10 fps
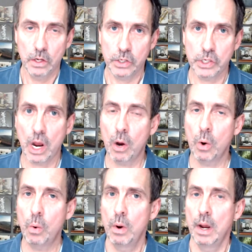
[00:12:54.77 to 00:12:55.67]

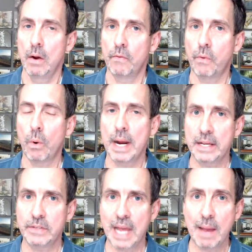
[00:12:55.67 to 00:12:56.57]
So, for
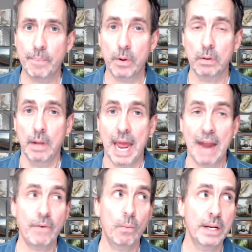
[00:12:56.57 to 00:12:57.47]
example,
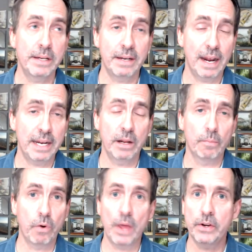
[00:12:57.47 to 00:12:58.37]
everyone and their
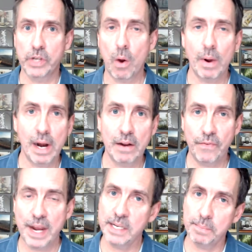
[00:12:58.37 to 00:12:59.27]
brother's going on
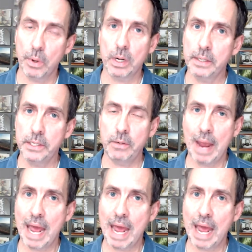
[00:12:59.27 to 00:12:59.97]
Facebook to